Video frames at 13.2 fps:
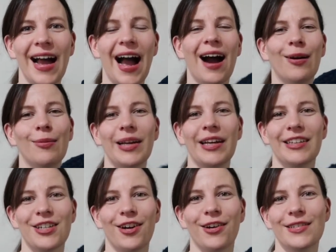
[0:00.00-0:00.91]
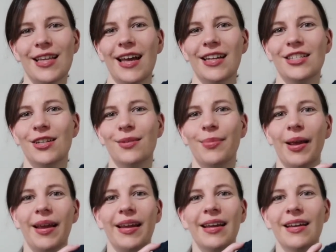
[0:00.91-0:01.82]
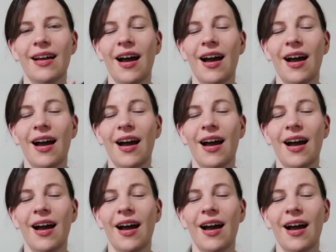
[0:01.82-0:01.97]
how big a child's head should be.